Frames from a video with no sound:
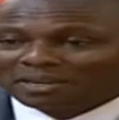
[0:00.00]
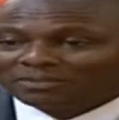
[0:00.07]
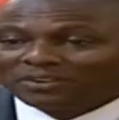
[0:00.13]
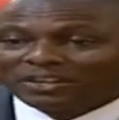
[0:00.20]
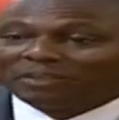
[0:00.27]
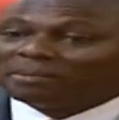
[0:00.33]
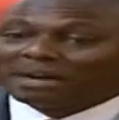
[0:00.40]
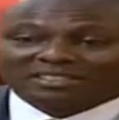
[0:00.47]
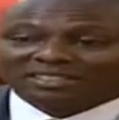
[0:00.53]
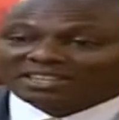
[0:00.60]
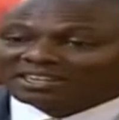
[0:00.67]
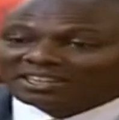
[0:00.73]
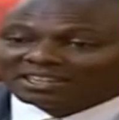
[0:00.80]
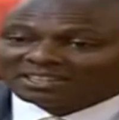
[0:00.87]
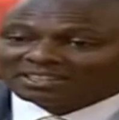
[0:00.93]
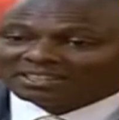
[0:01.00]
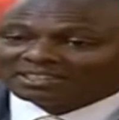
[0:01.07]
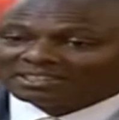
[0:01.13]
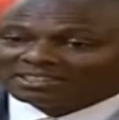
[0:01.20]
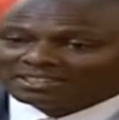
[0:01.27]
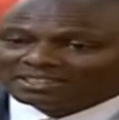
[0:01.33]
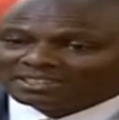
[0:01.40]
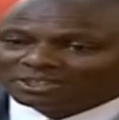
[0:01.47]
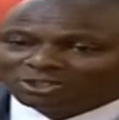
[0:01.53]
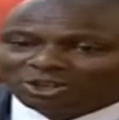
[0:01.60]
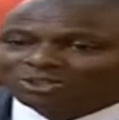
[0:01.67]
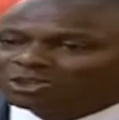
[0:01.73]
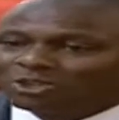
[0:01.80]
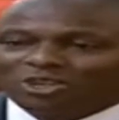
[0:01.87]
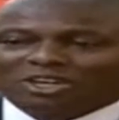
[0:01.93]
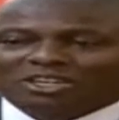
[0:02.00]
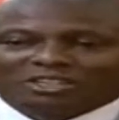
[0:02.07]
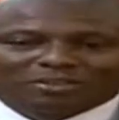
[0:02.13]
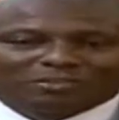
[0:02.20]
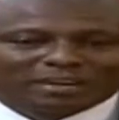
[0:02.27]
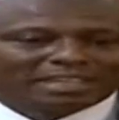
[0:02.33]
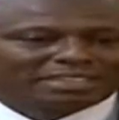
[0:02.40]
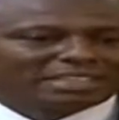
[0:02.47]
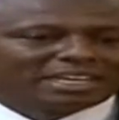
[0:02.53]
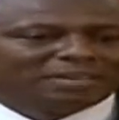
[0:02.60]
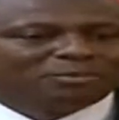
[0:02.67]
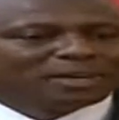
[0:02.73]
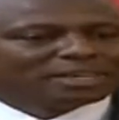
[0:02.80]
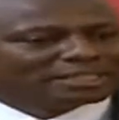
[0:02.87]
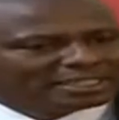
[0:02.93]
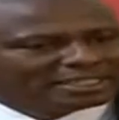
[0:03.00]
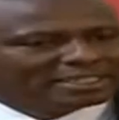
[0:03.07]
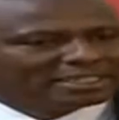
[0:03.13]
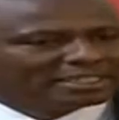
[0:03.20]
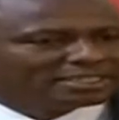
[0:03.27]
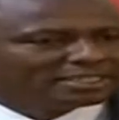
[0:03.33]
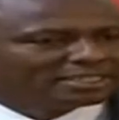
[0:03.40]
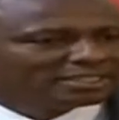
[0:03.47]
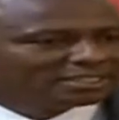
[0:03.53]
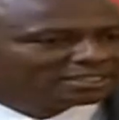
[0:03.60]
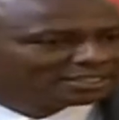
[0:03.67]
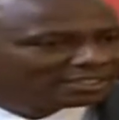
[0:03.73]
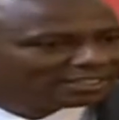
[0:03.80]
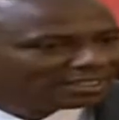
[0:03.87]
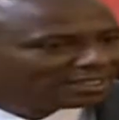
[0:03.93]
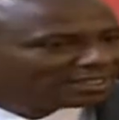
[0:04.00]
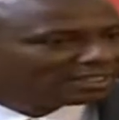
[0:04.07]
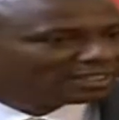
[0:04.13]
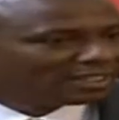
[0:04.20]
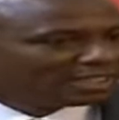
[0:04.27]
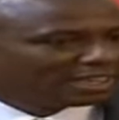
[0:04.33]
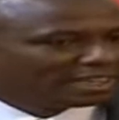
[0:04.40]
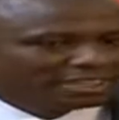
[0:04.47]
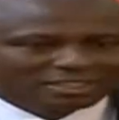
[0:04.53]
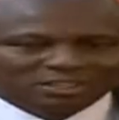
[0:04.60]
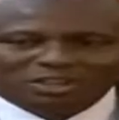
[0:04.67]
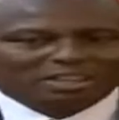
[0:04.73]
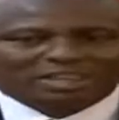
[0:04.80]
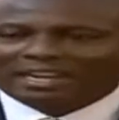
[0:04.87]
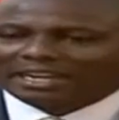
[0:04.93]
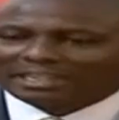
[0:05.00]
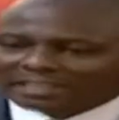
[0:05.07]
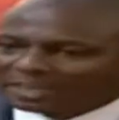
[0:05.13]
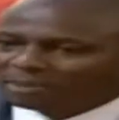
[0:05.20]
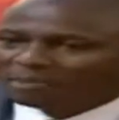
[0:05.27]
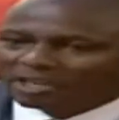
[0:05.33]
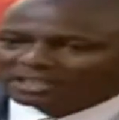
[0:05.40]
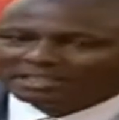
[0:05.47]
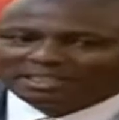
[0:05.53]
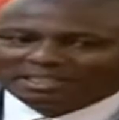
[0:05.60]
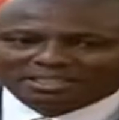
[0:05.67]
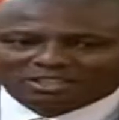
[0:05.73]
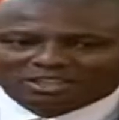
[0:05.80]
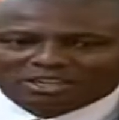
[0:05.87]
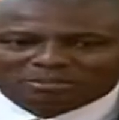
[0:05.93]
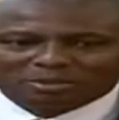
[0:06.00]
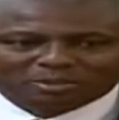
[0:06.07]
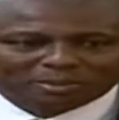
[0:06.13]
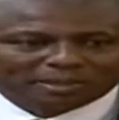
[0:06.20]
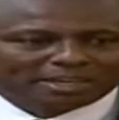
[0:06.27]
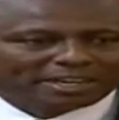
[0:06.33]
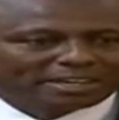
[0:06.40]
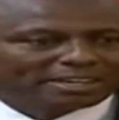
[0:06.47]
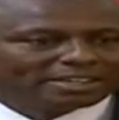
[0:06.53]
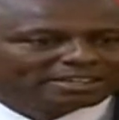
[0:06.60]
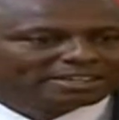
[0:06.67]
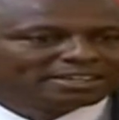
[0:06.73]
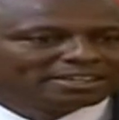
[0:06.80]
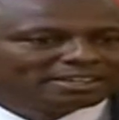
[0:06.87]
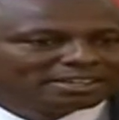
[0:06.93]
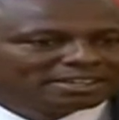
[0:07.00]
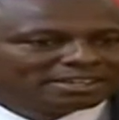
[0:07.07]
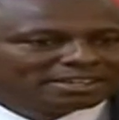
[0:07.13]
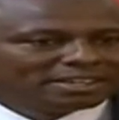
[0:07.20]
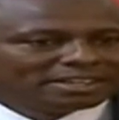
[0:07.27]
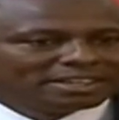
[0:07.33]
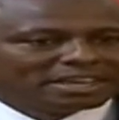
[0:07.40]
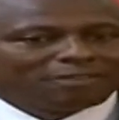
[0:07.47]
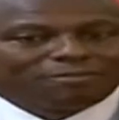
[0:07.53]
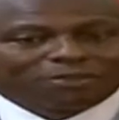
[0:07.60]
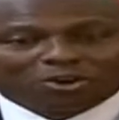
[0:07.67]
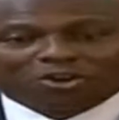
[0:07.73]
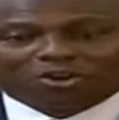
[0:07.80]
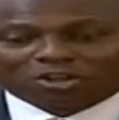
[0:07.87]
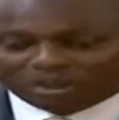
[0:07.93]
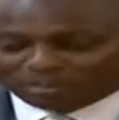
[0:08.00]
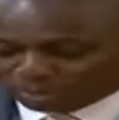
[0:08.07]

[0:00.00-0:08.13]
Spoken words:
But filibustering is also not the first time we have seen it. And it's not the last time we have seen it, Honorable Speaker. Therefore,